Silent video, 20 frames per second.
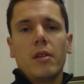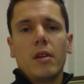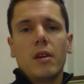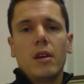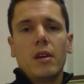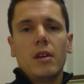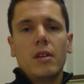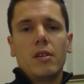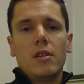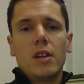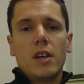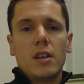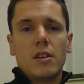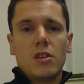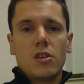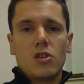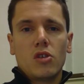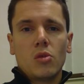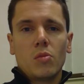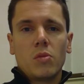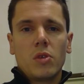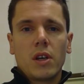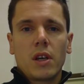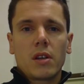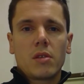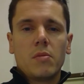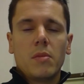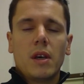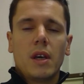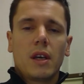the data
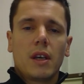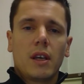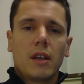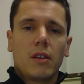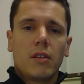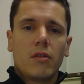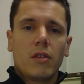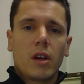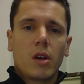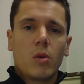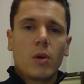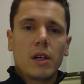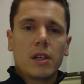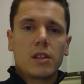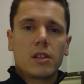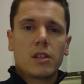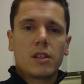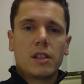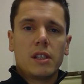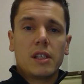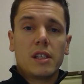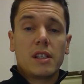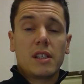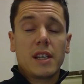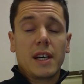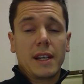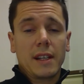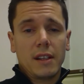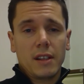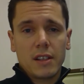subject making the request is
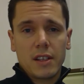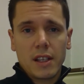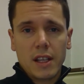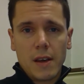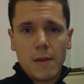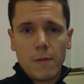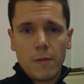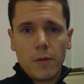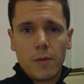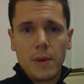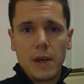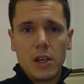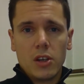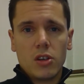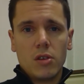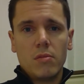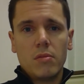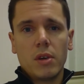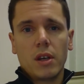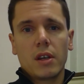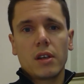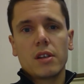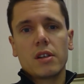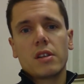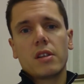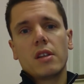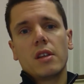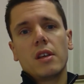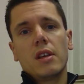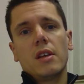entitled to that information
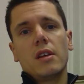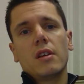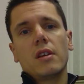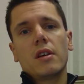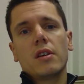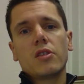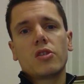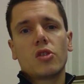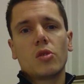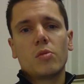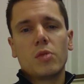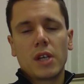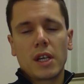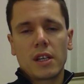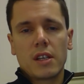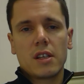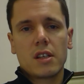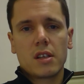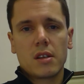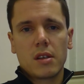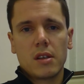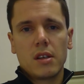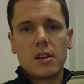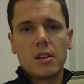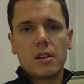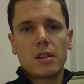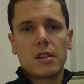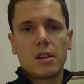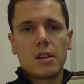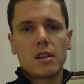because the subject
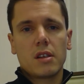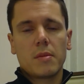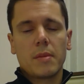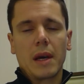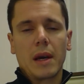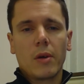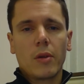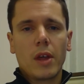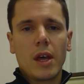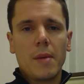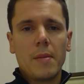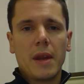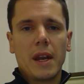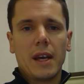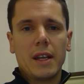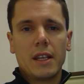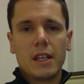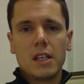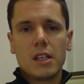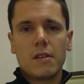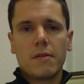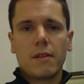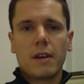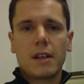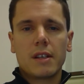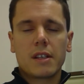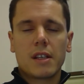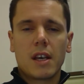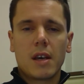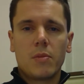is about them and
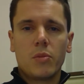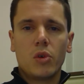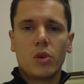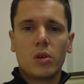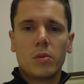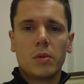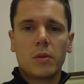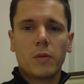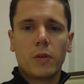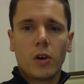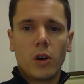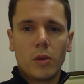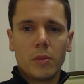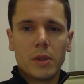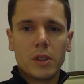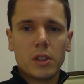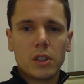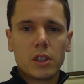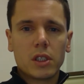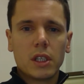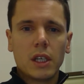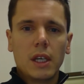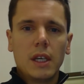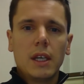identifies their poor performance.